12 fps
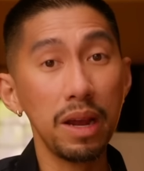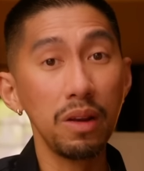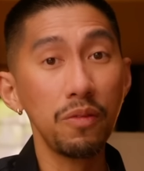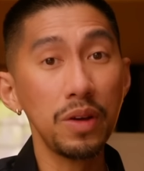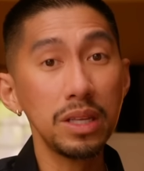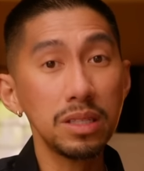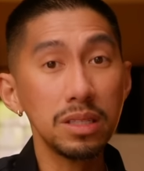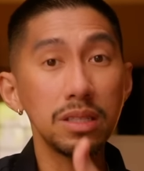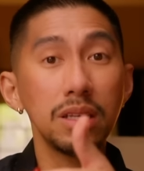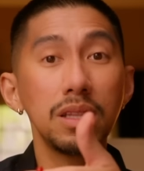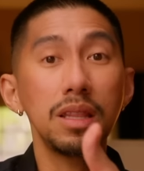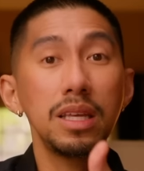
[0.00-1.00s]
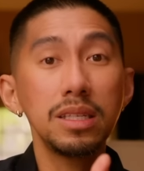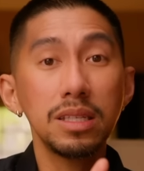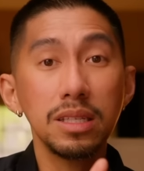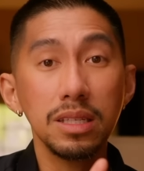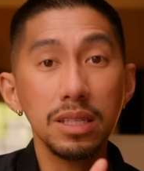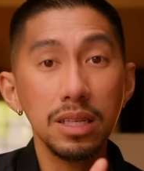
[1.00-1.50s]
manifest
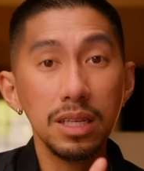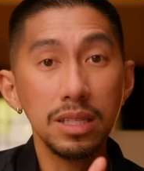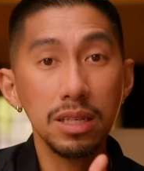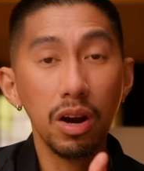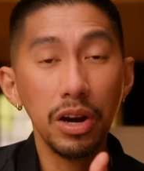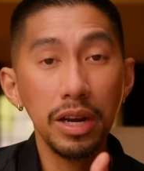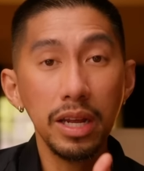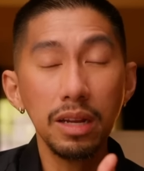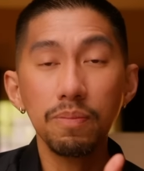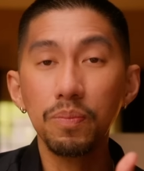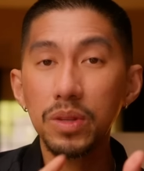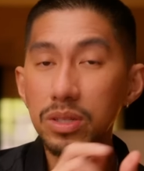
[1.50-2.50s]
this is garnet.